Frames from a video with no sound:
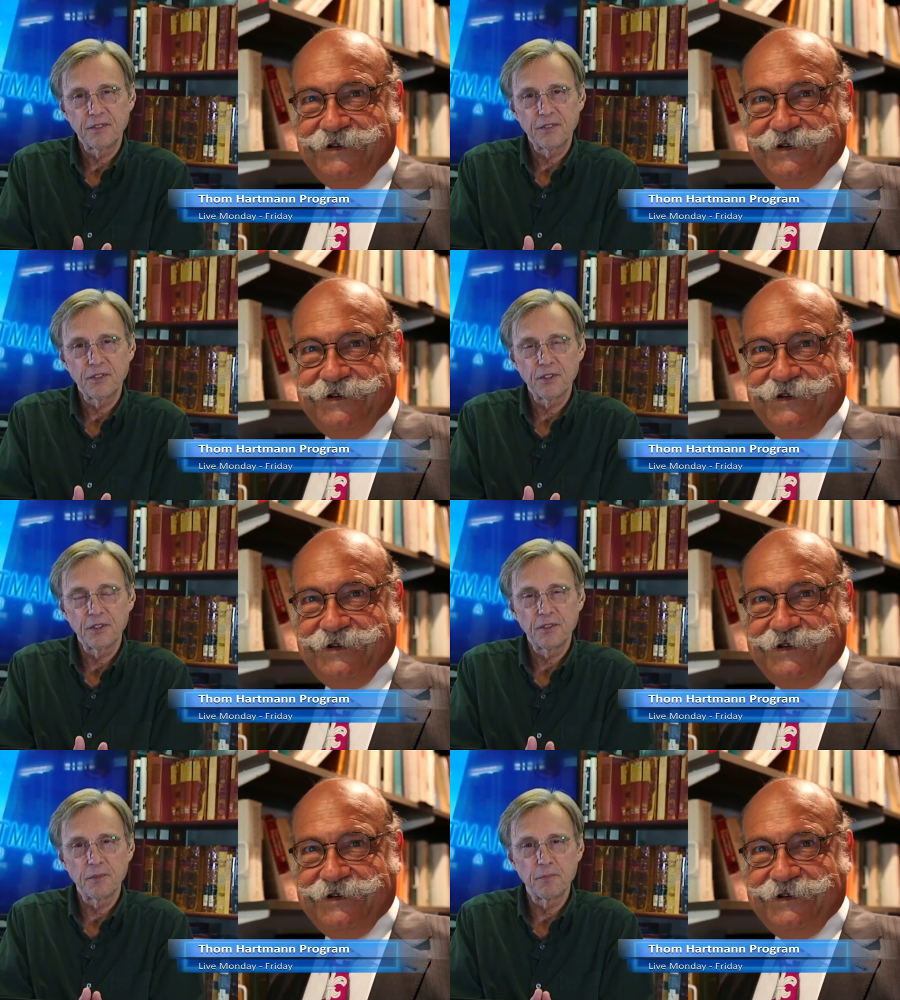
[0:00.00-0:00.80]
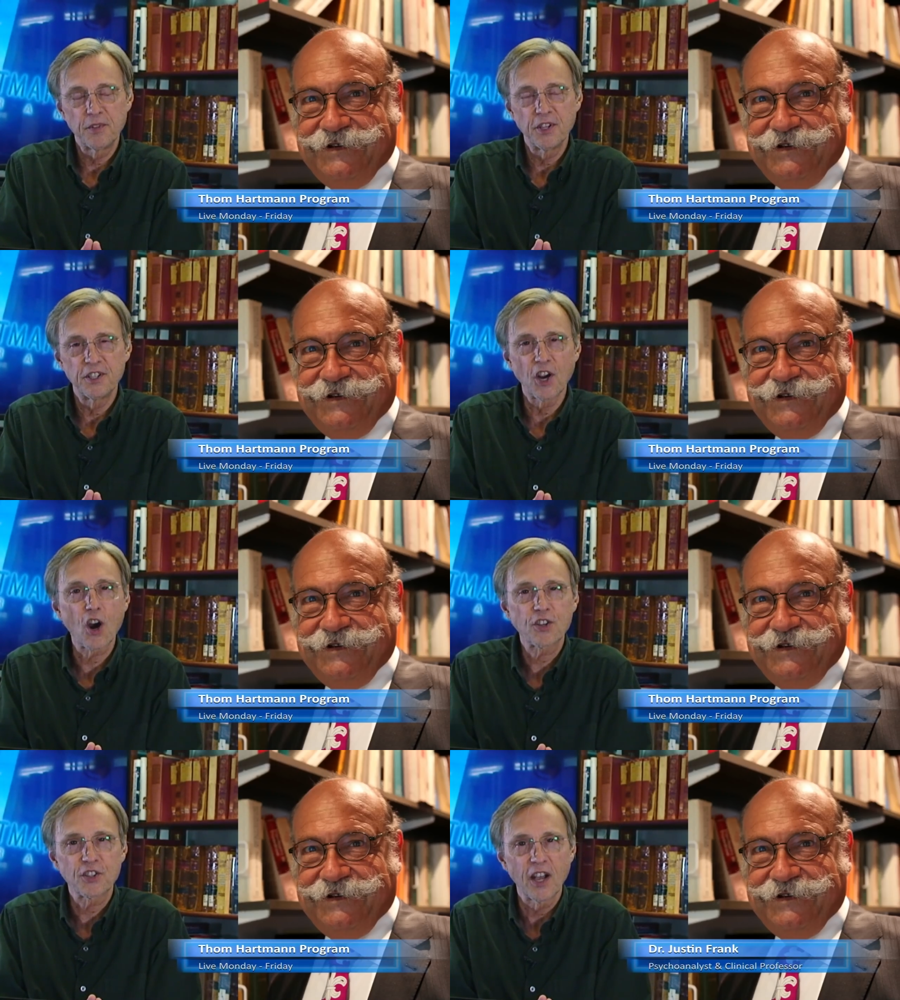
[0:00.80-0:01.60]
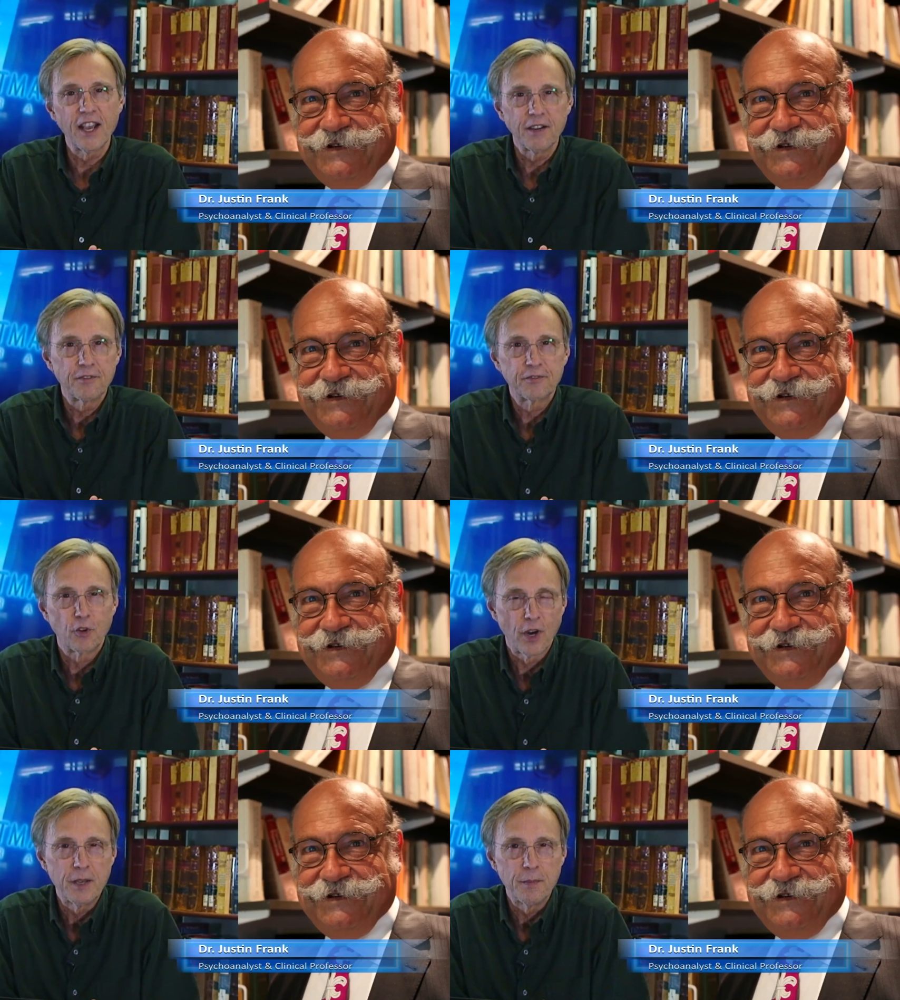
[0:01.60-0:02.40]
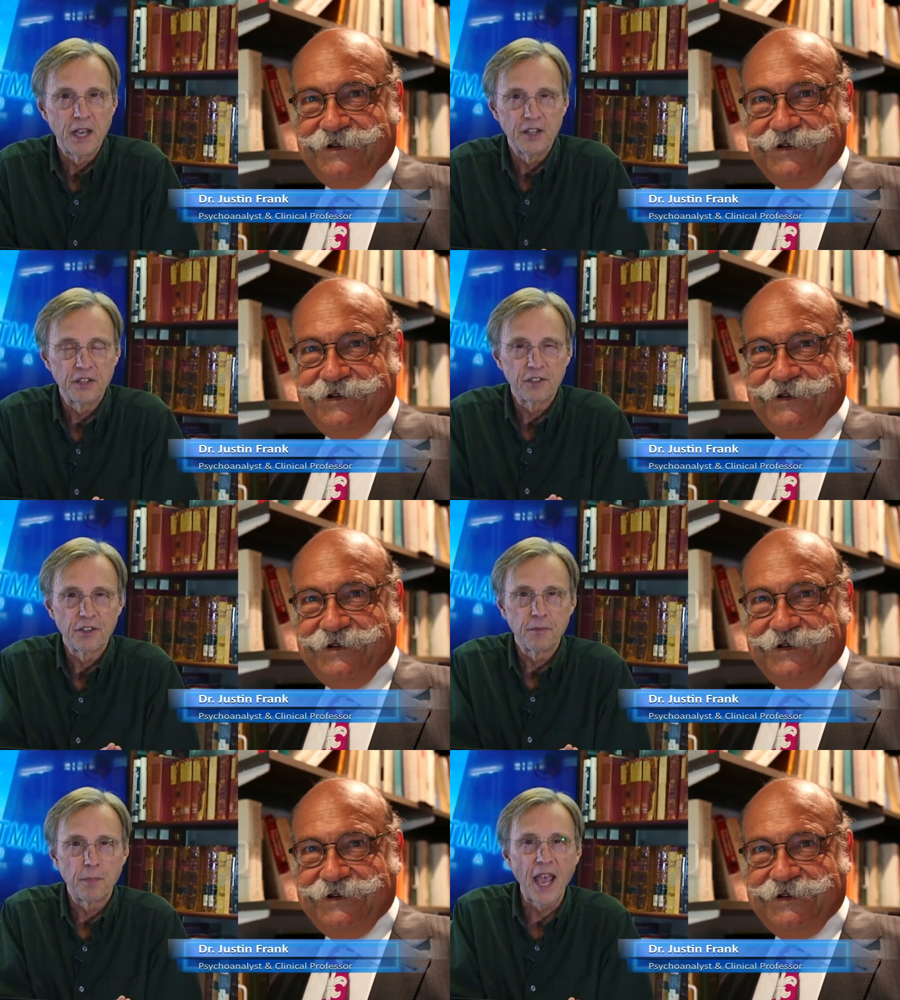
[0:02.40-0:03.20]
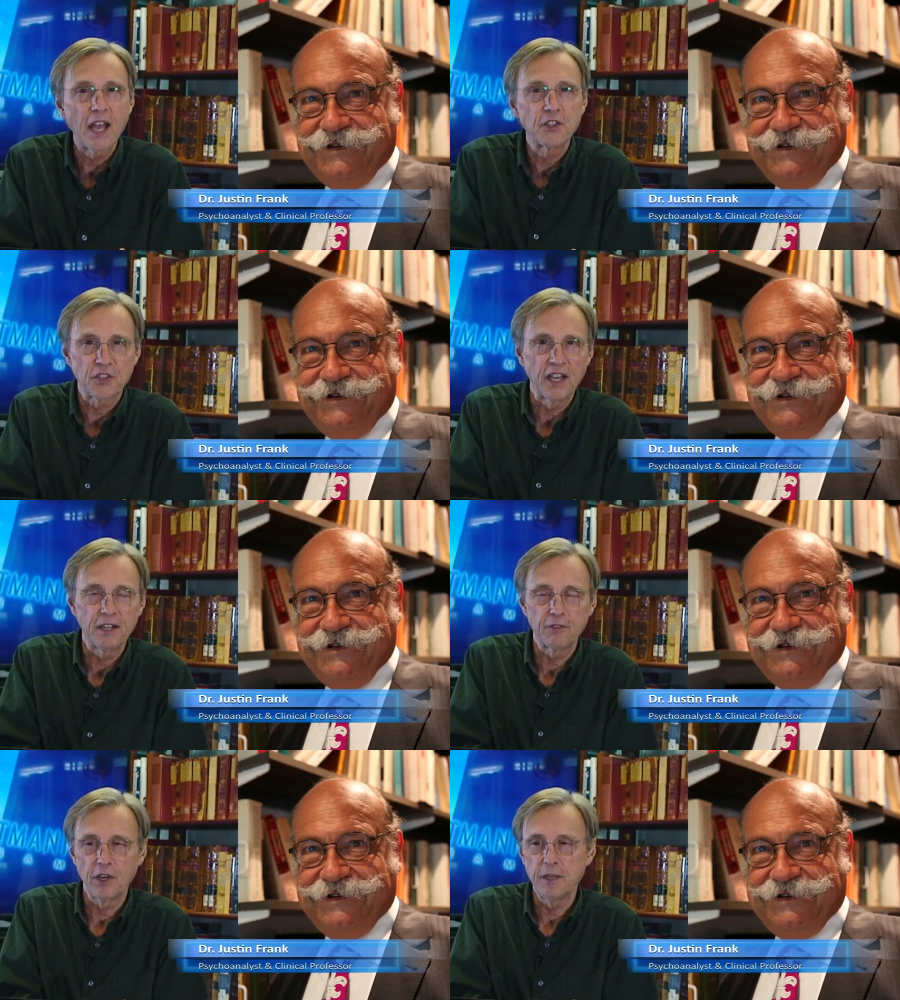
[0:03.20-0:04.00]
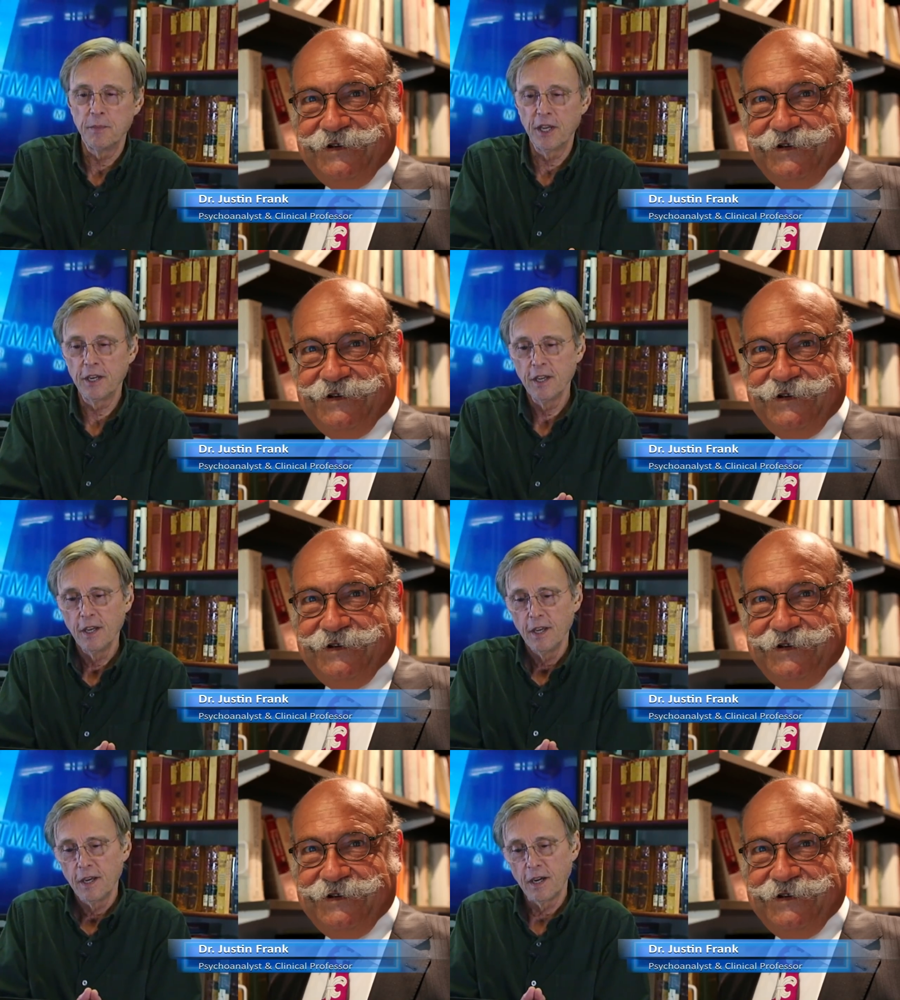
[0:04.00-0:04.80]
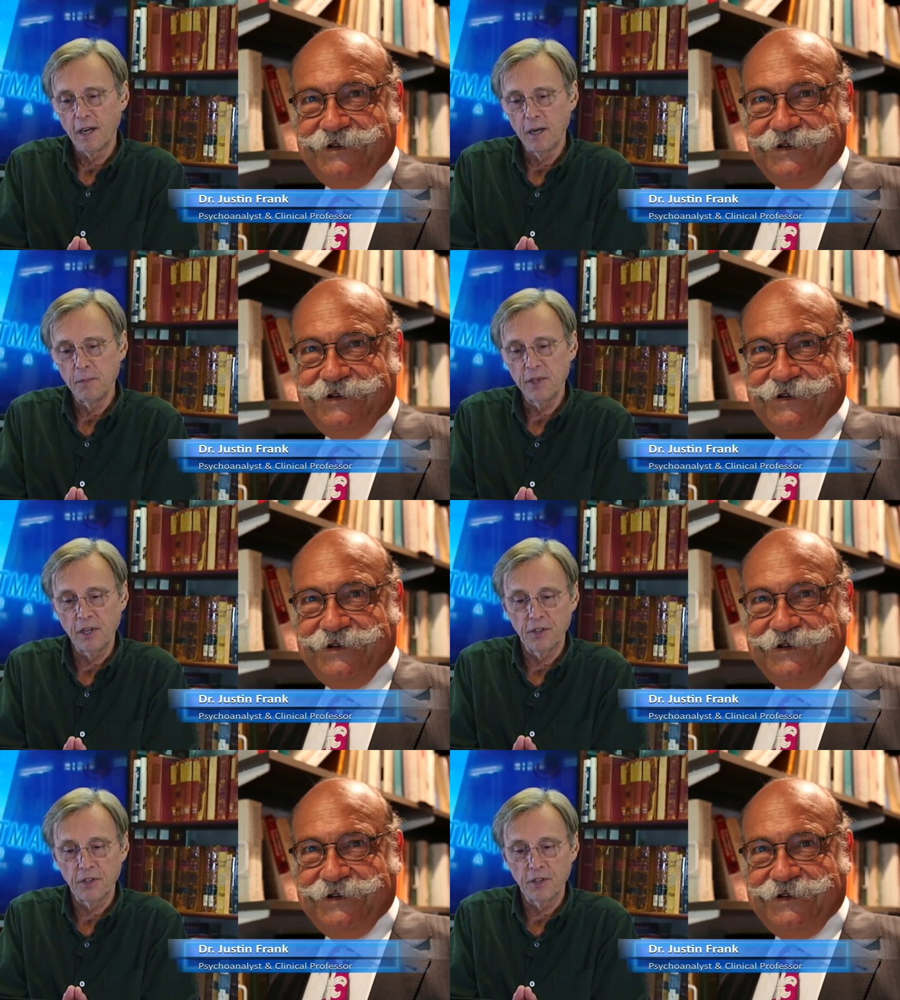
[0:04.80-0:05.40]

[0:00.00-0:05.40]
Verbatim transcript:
Speaker 1: the the the dark side of great men, or the bad side of great men. Um, you know,